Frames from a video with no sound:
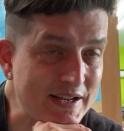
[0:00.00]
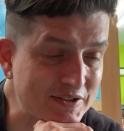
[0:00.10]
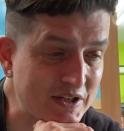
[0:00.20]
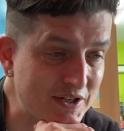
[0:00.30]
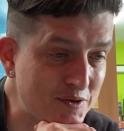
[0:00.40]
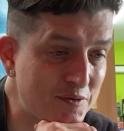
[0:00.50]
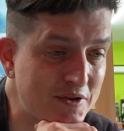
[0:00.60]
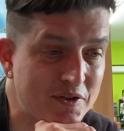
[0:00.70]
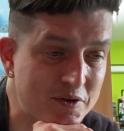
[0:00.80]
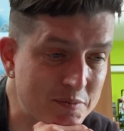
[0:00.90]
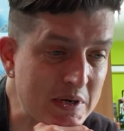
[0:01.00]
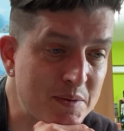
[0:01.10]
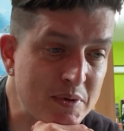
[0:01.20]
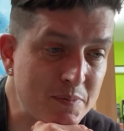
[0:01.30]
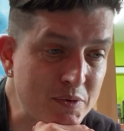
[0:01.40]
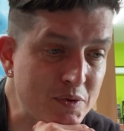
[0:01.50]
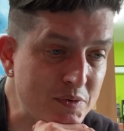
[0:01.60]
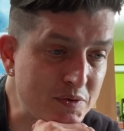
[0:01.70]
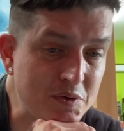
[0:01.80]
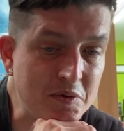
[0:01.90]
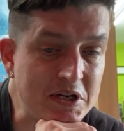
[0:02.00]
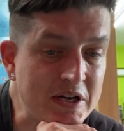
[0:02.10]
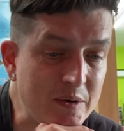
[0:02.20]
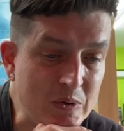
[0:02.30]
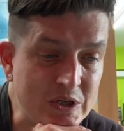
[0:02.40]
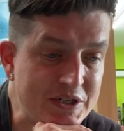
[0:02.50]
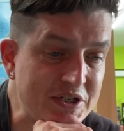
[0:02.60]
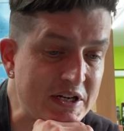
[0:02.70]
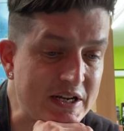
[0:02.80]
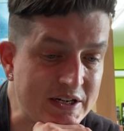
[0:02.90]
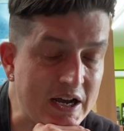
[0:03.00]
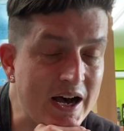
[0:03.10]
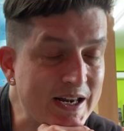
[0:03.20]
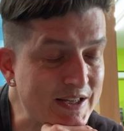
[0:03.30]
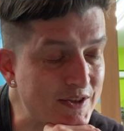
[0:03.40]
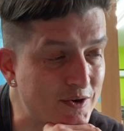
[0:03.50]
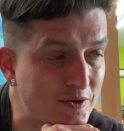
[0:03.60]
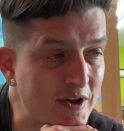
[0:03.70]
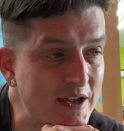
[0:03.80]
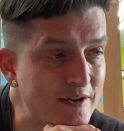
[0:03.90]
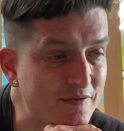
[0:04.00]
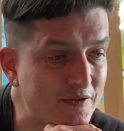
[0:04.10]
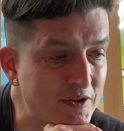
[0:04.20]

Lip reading: as I do think there's many people who do need a religion and God in their life.